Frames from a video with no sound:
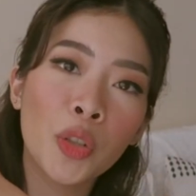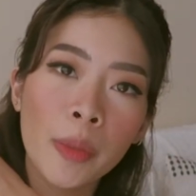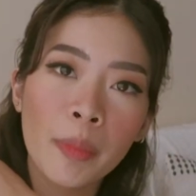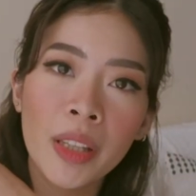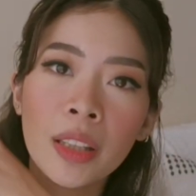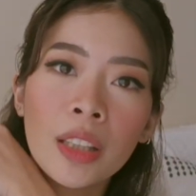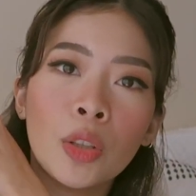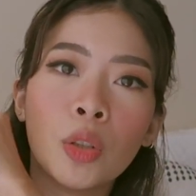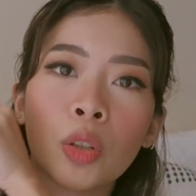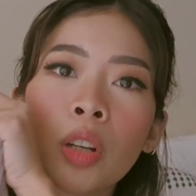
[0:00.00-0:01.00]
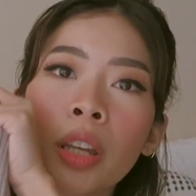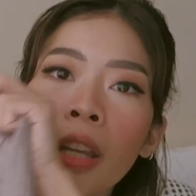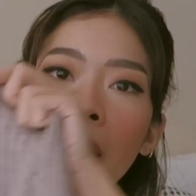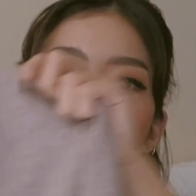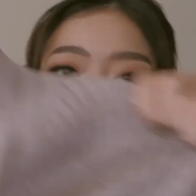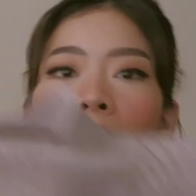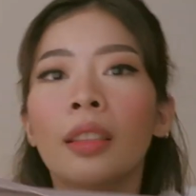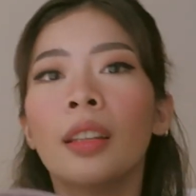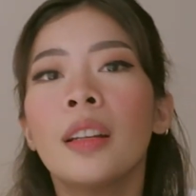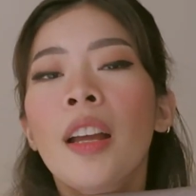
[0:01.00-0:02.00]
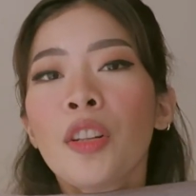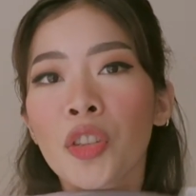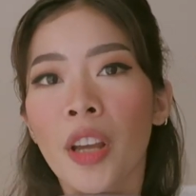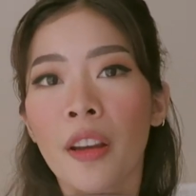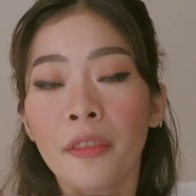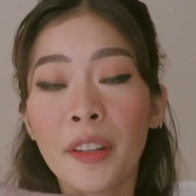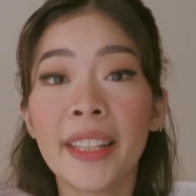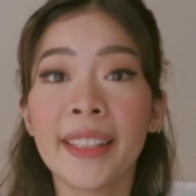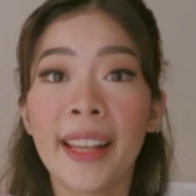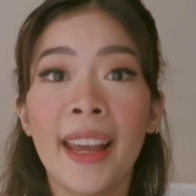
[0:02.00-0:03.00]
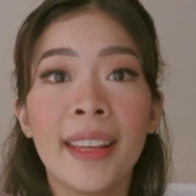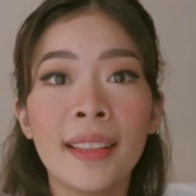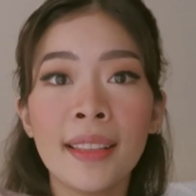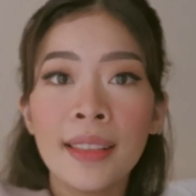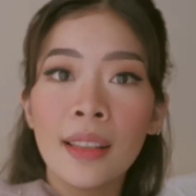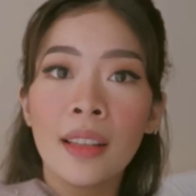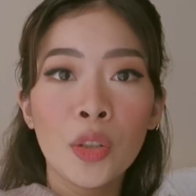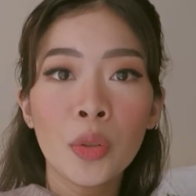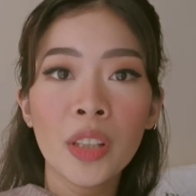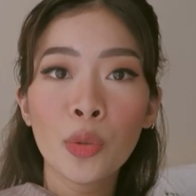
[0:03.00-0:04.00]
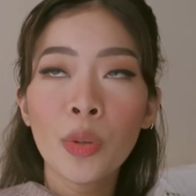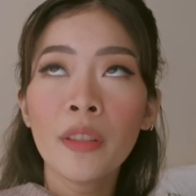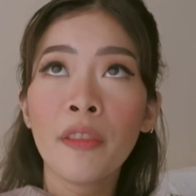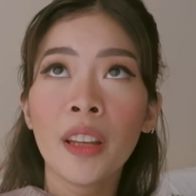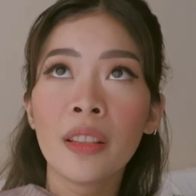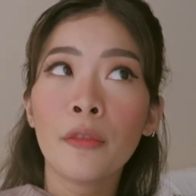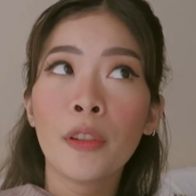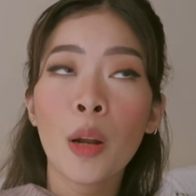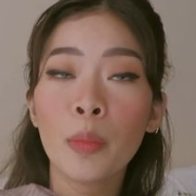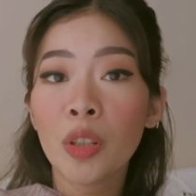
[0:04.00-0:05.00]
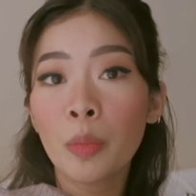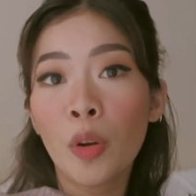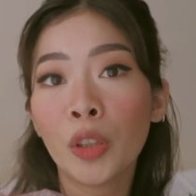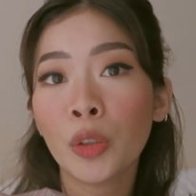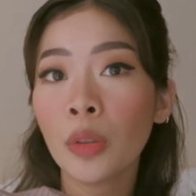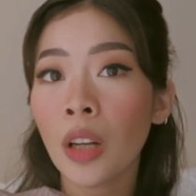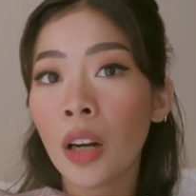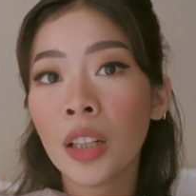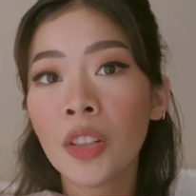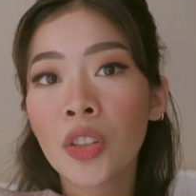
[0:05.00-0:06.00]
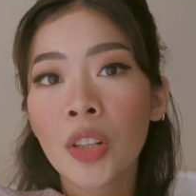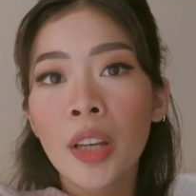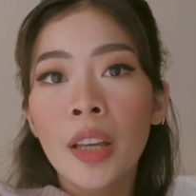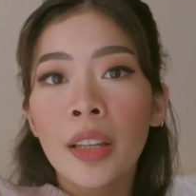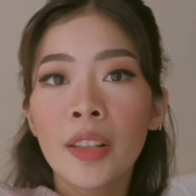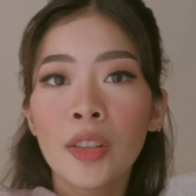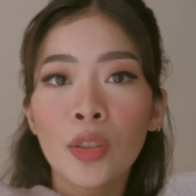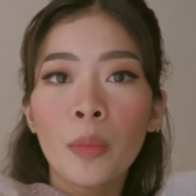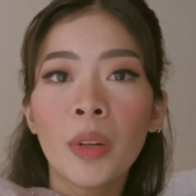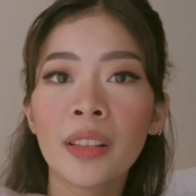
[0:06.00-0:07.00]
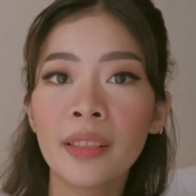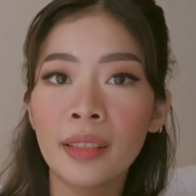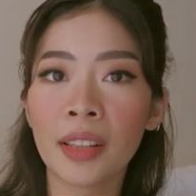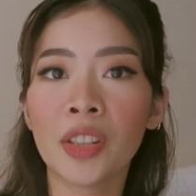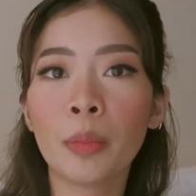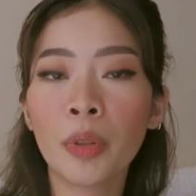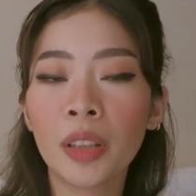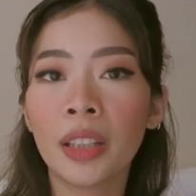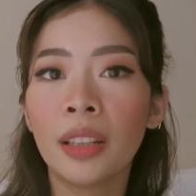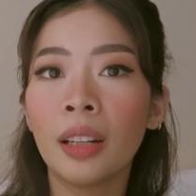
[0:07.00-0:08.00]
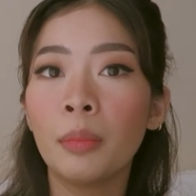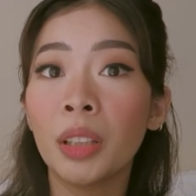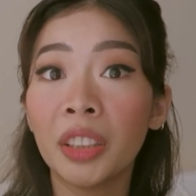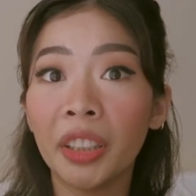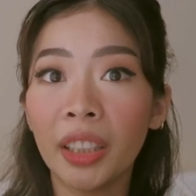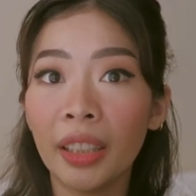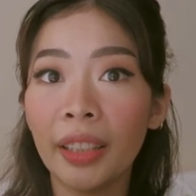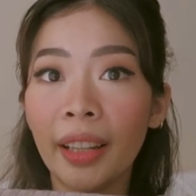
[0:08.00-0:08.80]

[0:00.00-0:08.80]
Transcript: yung shipping nito. And ano siya, free size. So this one fits from small to large. Kasi sobrang stretchable din ng material